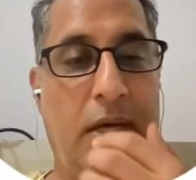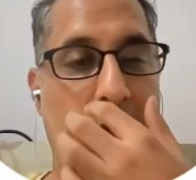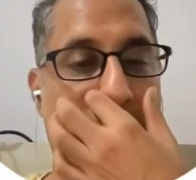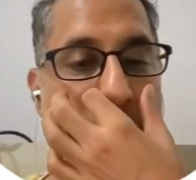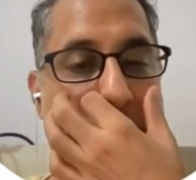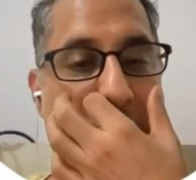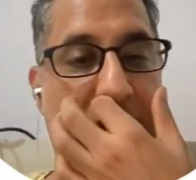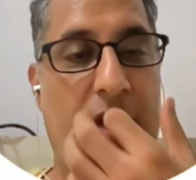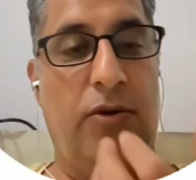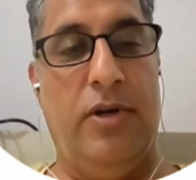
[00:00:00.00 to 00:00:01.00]
So this is
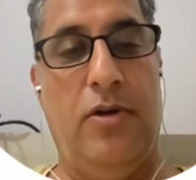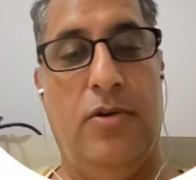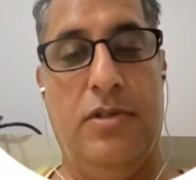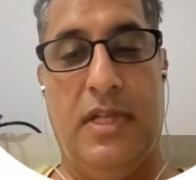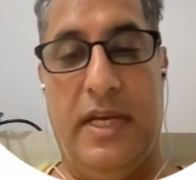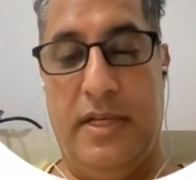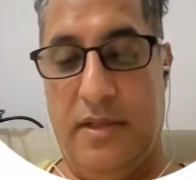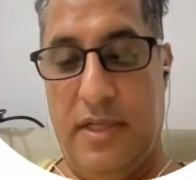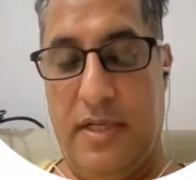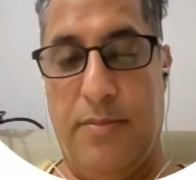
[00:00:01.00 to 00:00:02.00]
how it looks like.
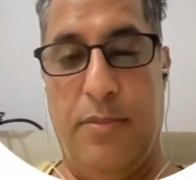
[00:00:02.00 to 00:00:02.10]
That